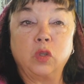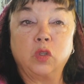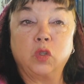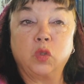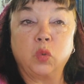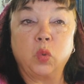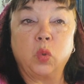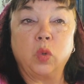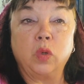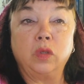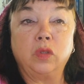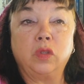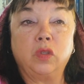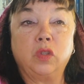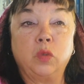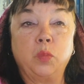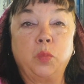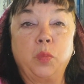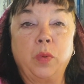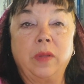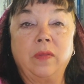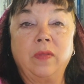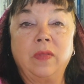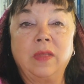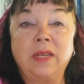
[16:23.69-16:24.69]
swords to
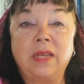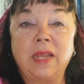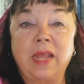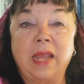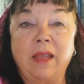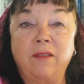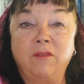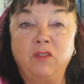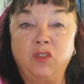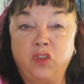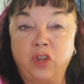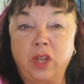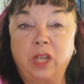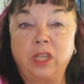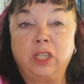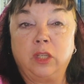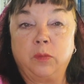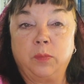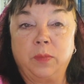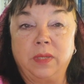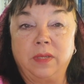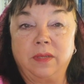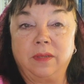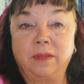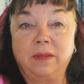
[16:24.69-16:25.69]
bring the day of
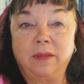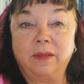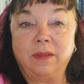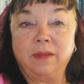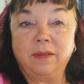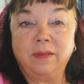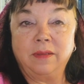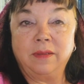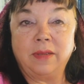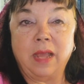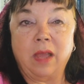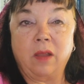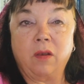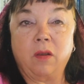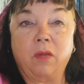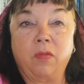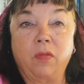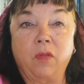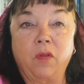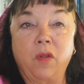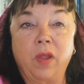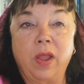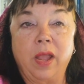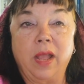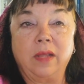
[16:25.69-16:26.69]
judgment down on
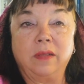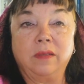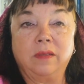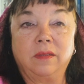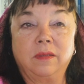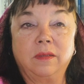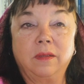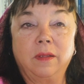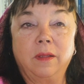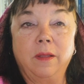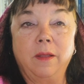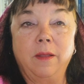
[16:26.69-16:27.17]
their heads.